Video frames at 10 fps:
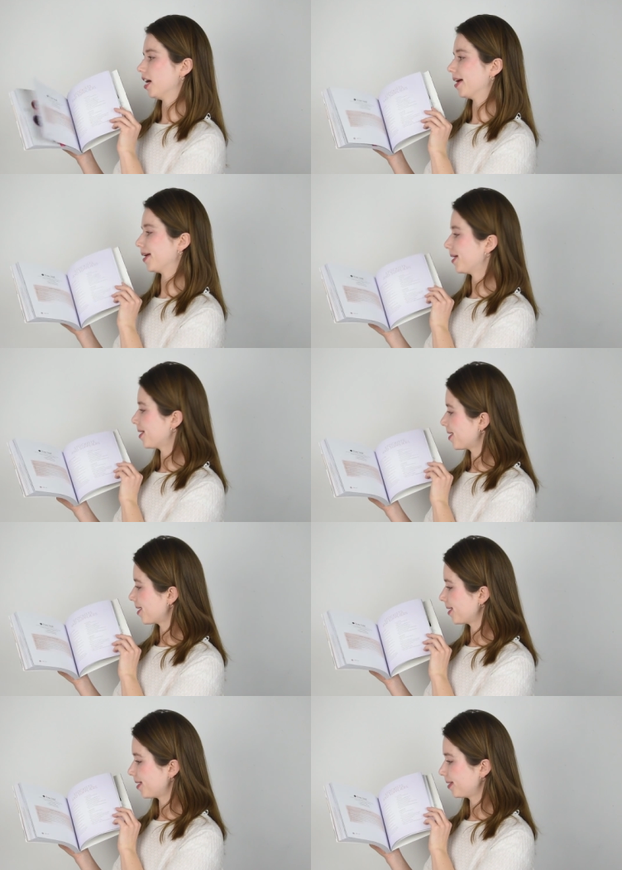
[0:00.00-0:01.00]
amazing.
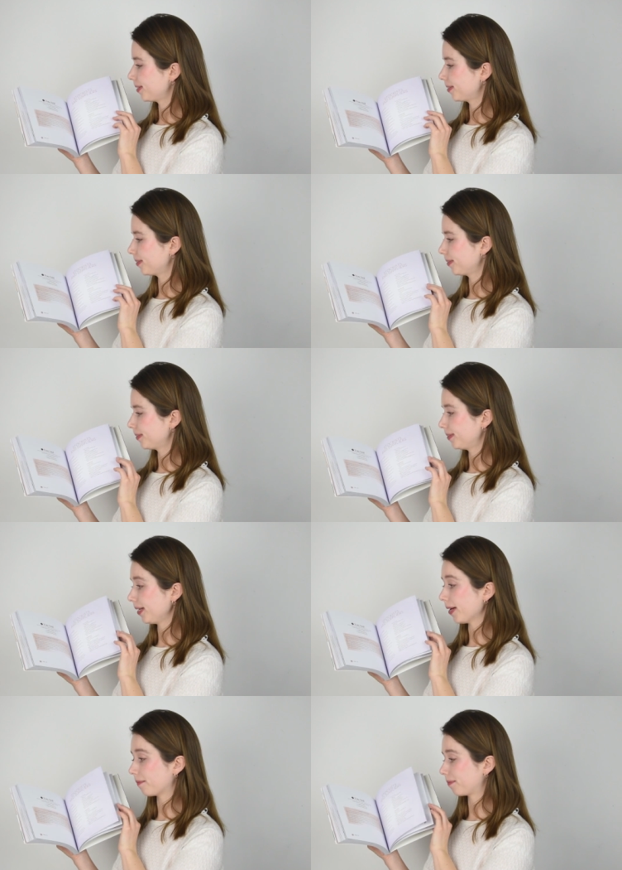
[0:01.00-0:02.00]
Um
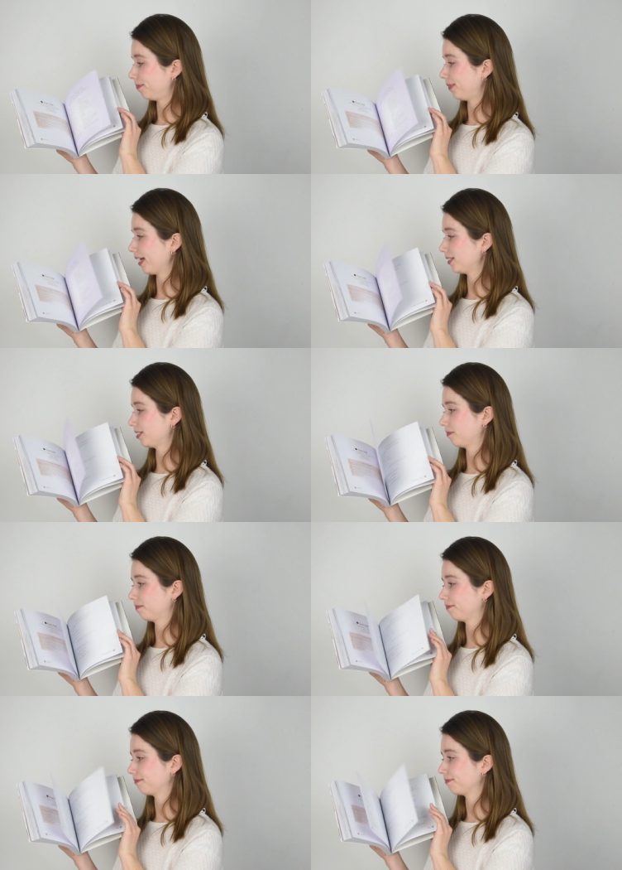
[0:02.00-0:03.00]
yeah, that's
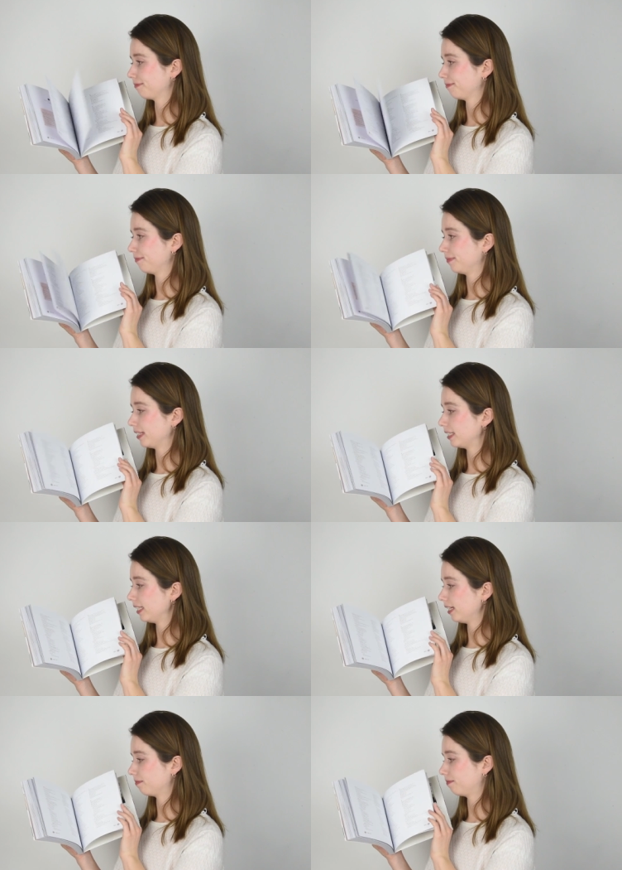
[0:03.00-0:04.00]
that's
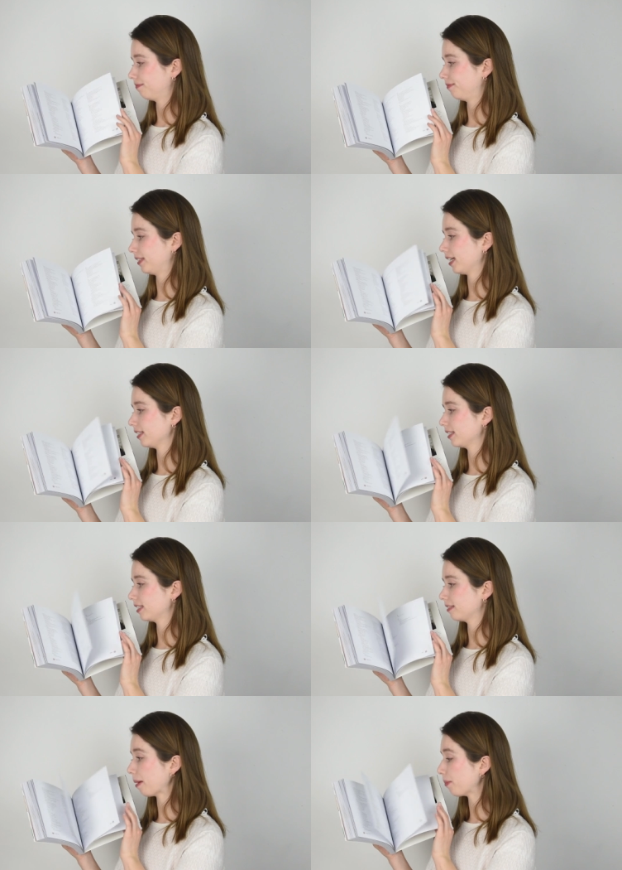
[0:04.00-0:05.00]
it.
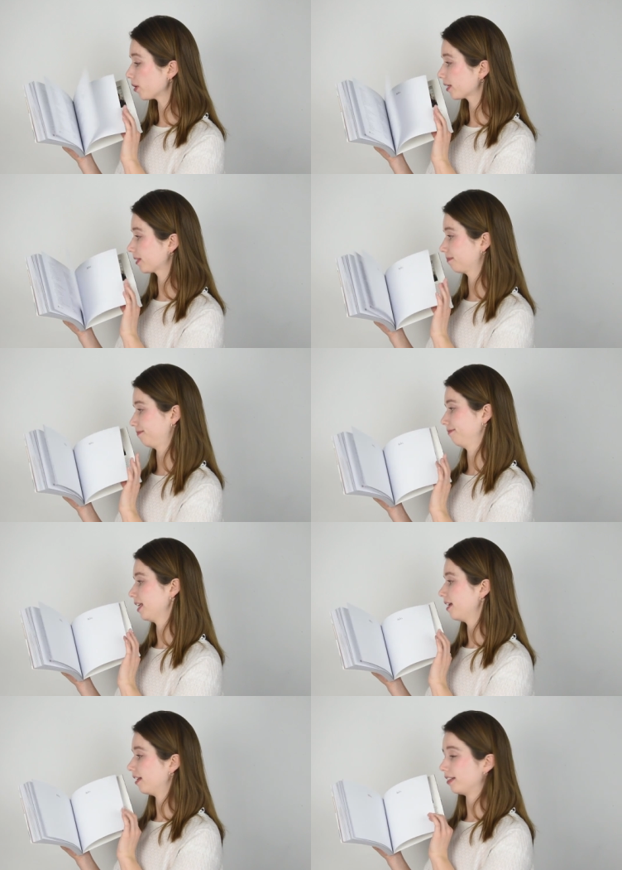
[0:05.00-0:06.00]
That's my book.
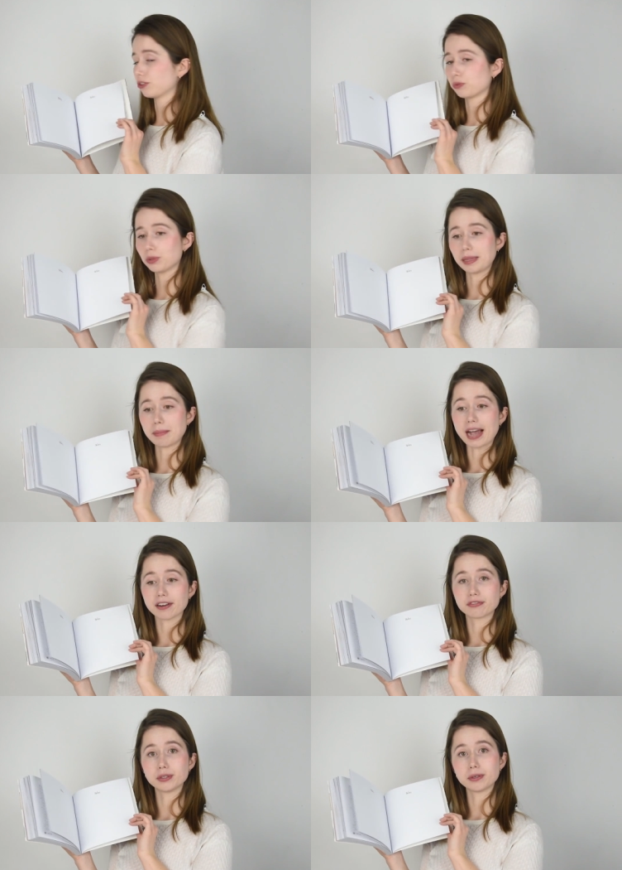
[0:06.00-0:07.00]
There's room at the back
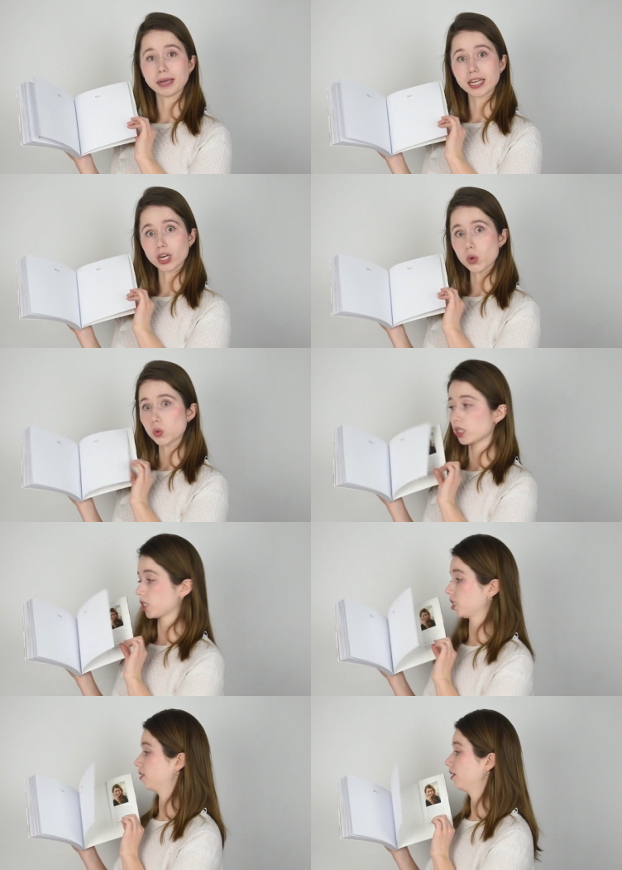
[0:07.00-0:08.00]
for you to make
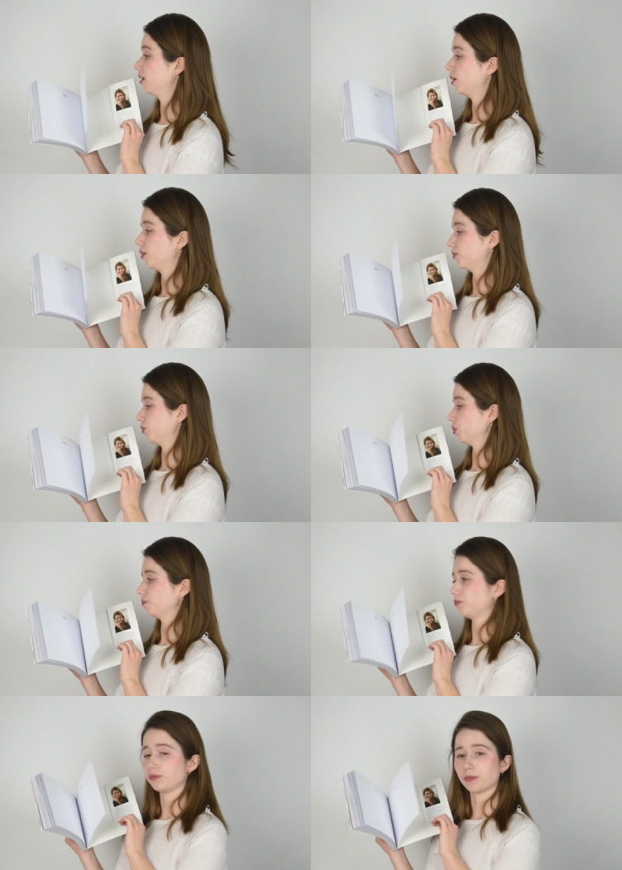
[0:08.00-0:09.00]
notes. So
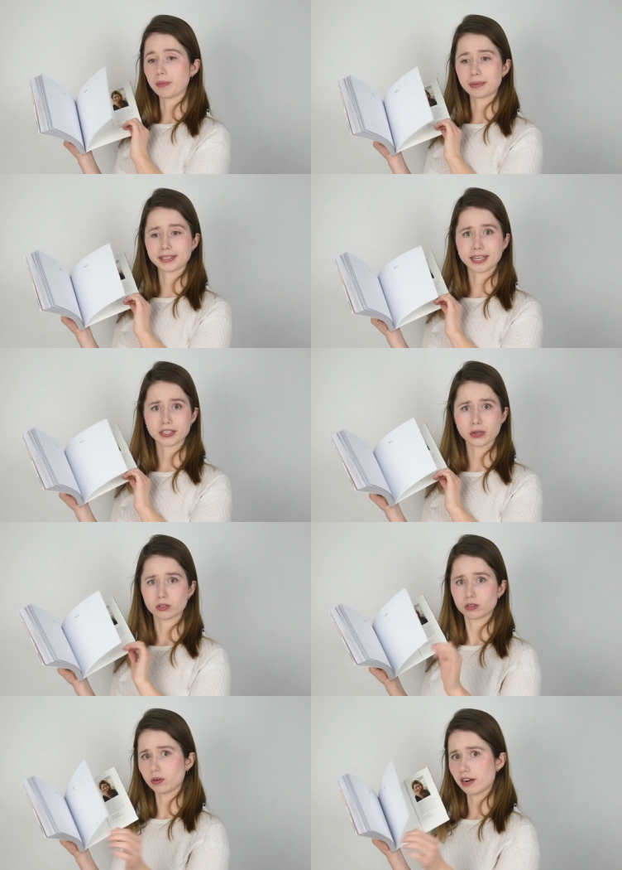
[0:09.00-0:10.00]
remember to take
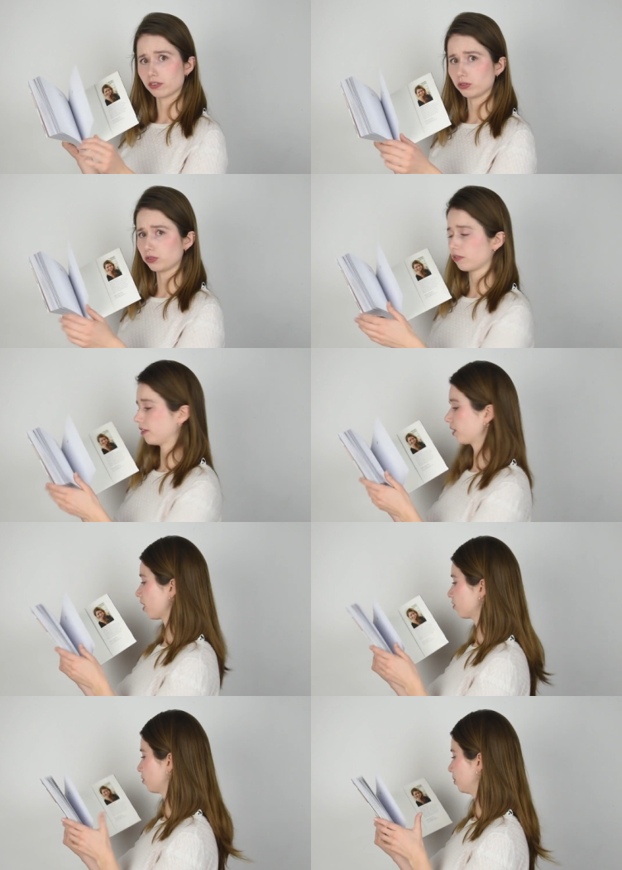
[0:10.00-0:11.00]
notes. Don't ever lose your favorite
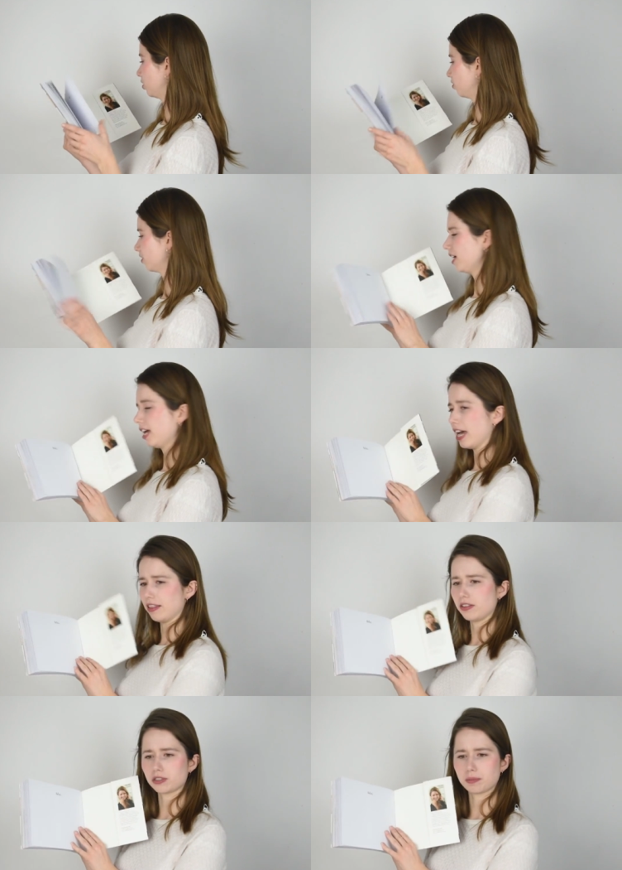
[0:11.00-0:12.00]
color formulations. And
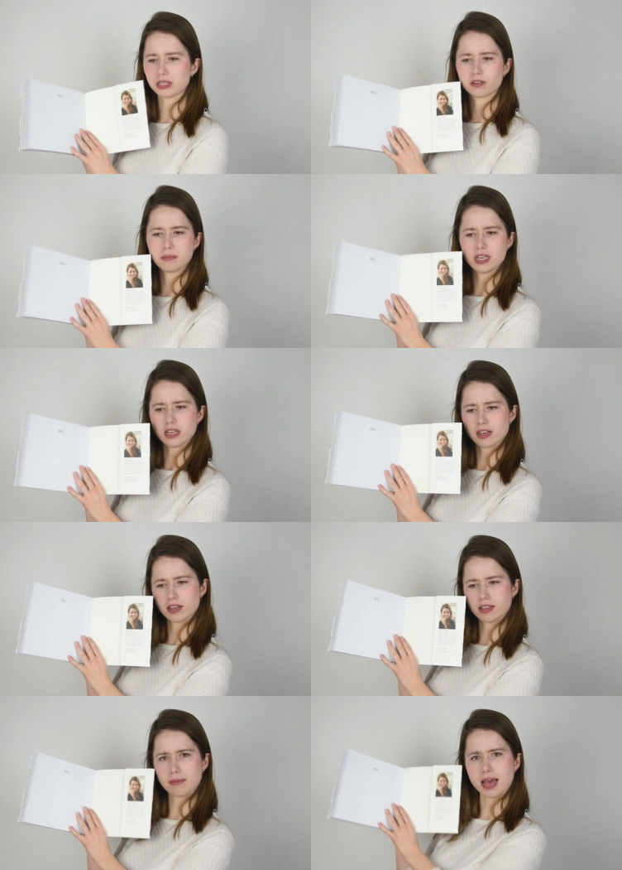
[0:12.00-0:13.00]
then there's a picture of me
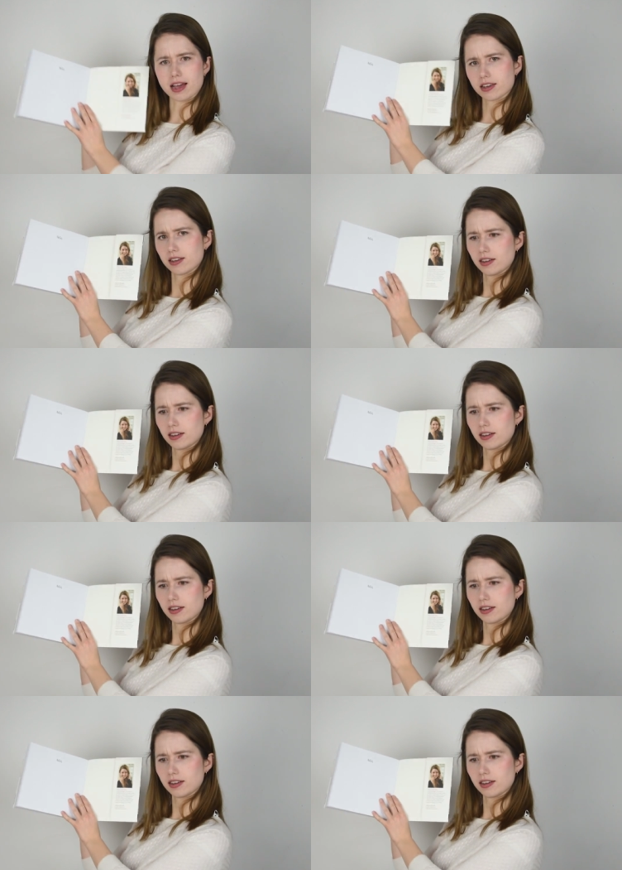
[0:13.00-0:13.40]
at the back